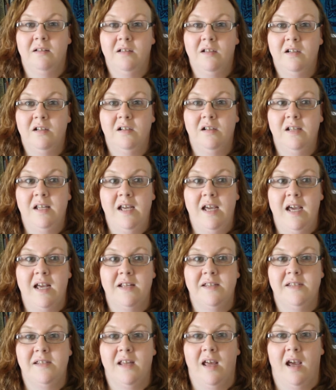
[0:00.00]
literally
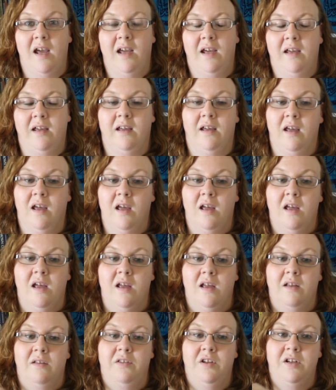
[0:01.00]
it's like
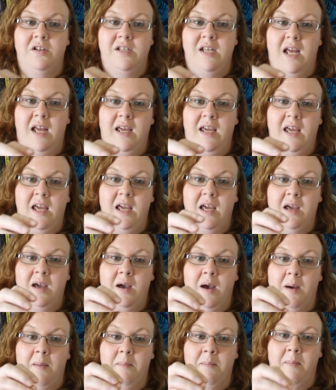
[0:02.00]
they're
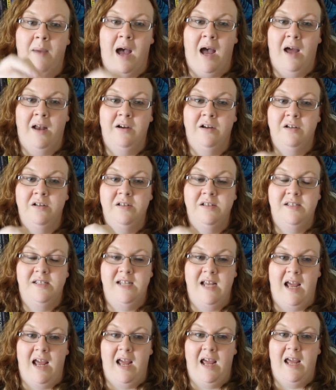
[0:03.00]
taking modern
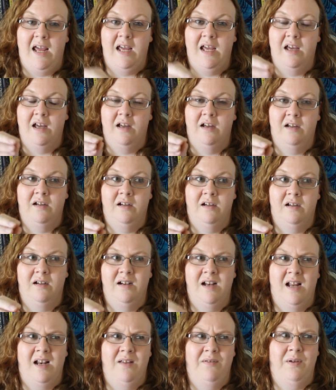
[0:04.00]
day,
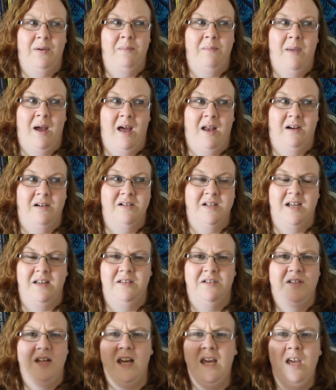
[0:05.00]
or not even modern day,
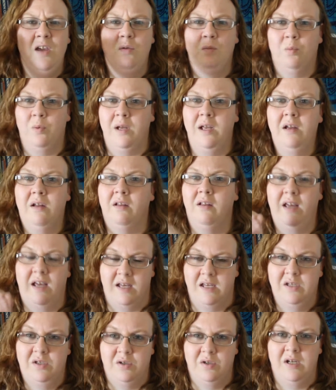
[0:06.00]
they're taking real
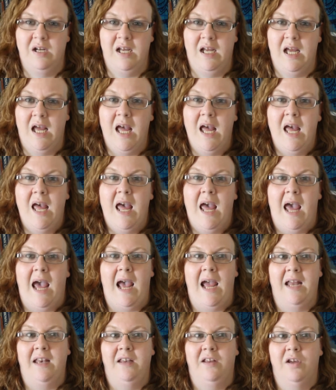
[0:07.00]
history
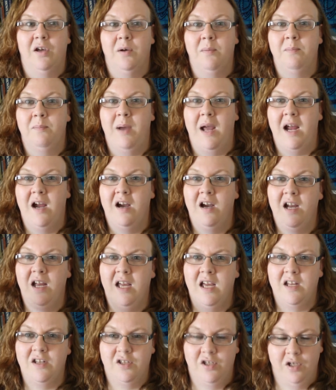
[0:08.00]
and
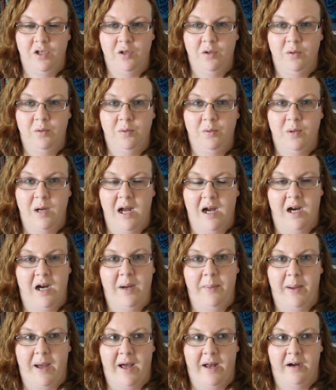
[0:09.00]
comparing it to
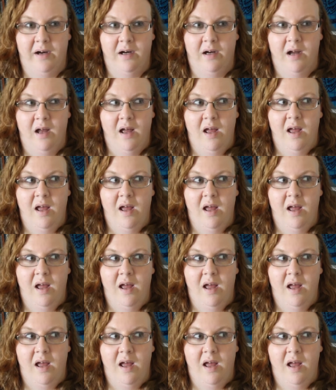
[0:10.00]
Harry Potter